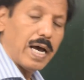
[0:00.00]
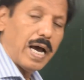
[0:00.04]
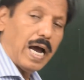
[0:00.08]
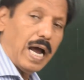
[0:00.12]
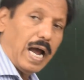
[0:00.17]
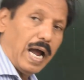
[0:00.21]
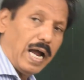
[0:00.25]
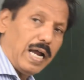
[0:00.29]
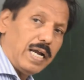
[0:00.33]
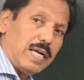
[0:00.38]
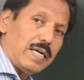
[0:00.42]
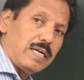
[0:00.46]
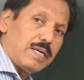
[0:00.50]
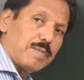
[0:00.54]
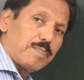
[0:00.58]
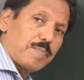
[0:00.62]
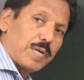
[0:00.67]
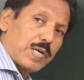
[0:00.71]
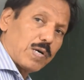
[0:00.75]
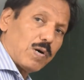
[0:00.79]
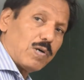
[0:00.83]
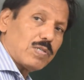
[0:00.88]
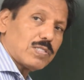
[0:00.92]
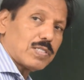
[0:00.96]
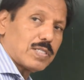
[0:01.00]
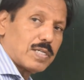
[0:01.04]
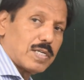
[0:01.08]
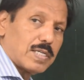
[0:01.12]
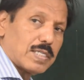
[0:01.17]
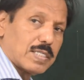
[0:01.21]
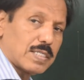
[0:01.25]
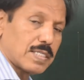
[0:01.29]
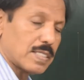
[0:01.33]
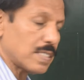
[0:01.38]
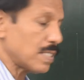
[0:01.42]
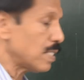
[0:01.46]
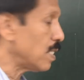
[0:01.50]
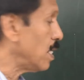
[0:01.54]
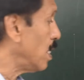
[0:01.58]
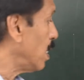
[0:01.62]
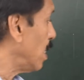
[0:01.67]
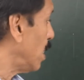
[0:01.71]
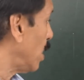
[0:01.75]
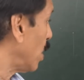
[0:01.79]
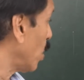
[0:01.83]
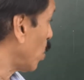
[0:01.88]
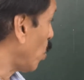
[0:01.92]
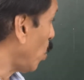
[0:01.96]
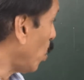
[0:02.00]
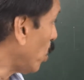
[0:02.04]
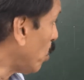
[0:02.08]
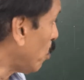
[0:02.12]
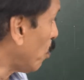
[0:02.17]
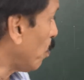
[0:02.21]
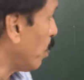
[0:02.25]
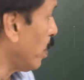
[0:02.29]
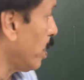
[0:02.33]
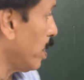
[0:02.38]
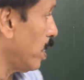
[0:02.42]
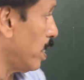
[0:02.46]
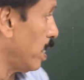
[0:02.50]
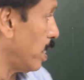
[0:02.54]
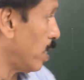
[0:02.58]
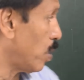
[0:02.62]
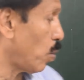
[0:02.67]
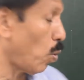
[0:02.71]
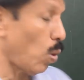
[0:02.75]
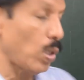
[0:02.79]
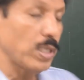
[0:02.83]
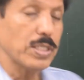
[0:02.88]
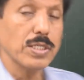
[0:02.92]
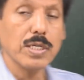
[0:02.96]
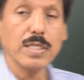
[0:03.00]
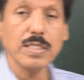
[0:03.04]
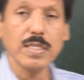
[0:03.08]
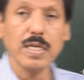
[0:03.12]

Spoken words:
And because there is going to be collision,